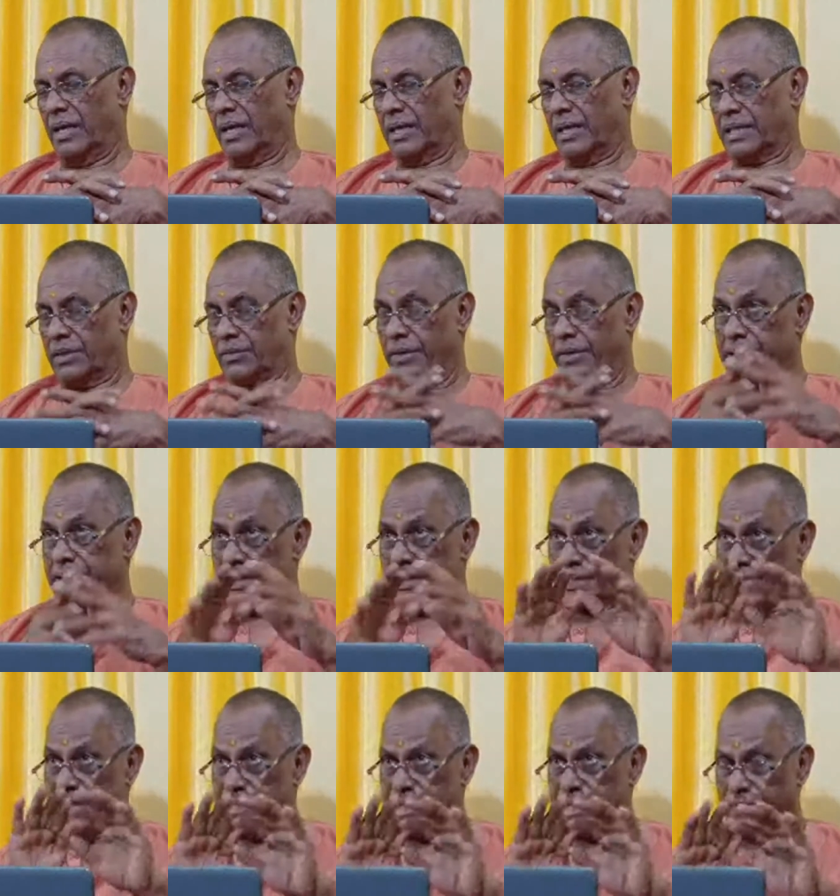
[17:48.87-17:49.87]
That when
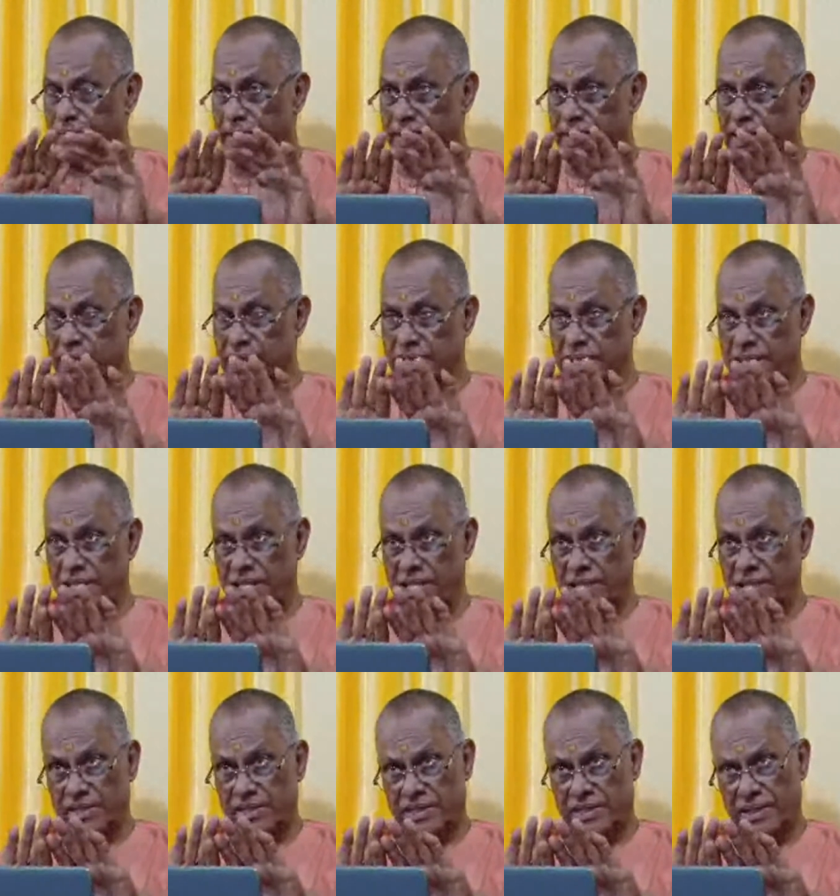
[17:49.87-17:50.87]
the sense of
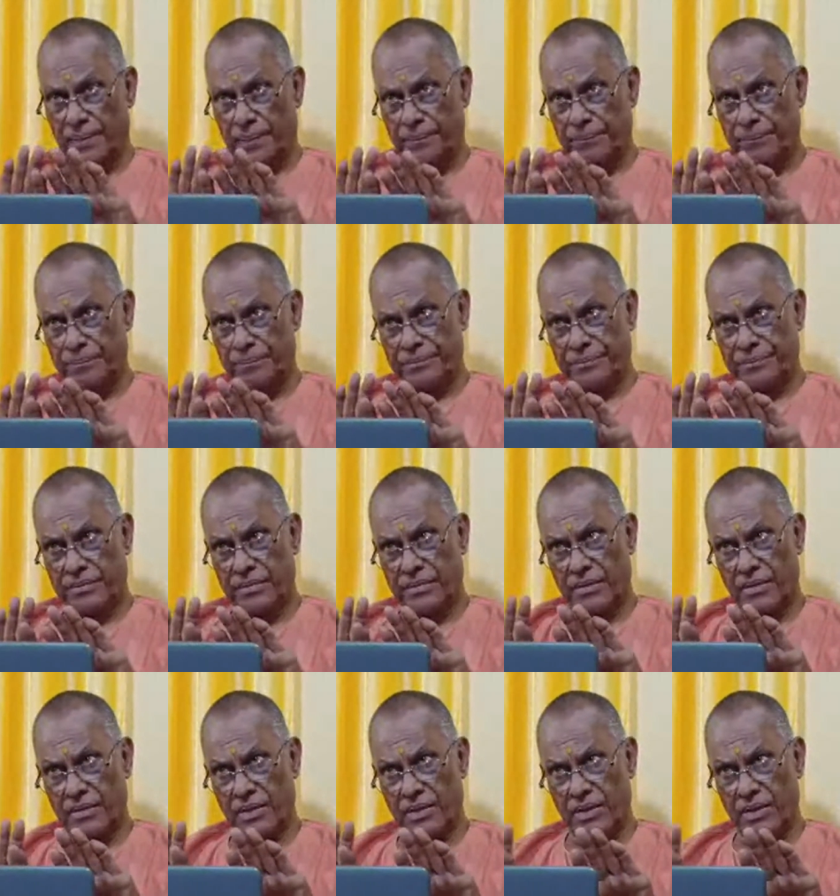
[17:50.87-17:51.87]
agency is
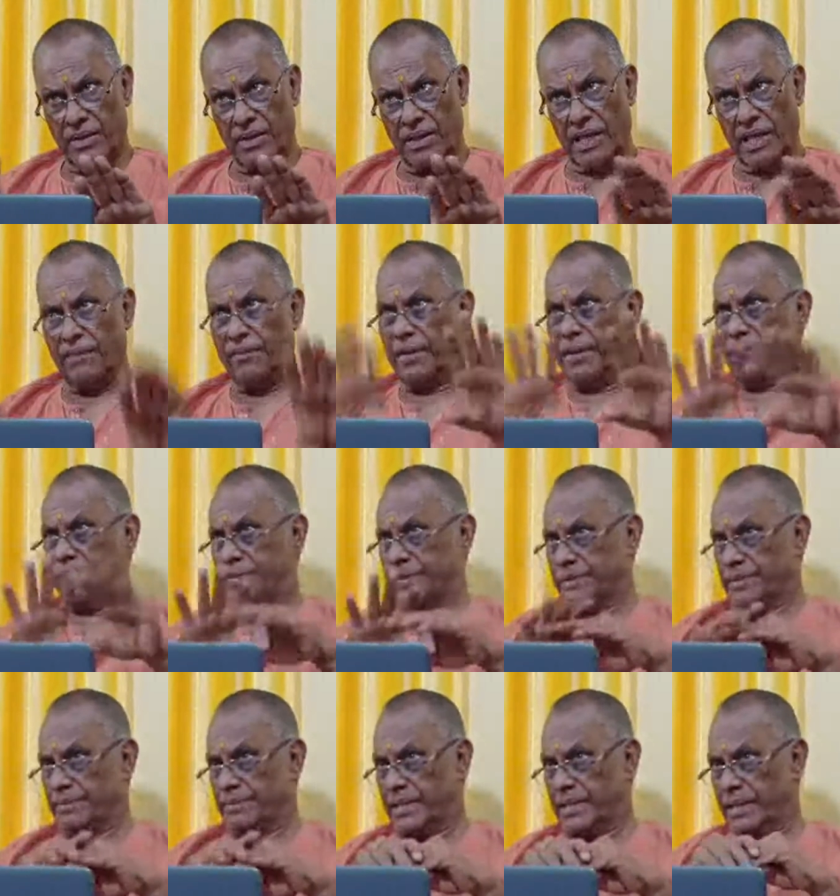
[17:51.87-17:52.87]
away for
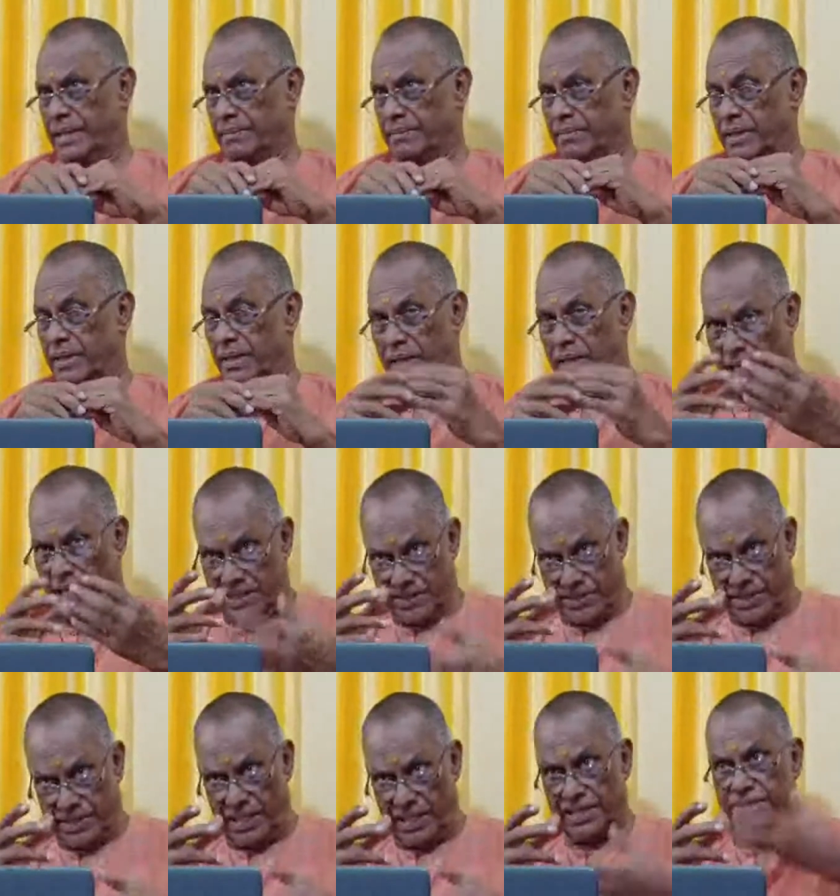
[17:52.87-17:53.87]
some time,
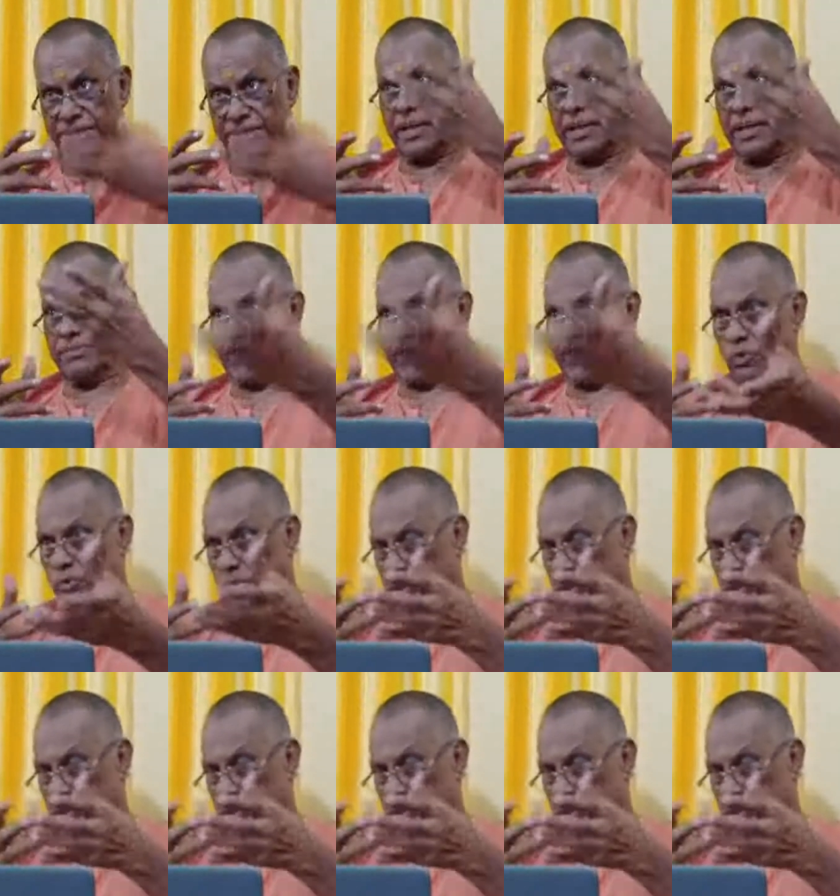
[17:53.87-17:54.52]
excellence comes out.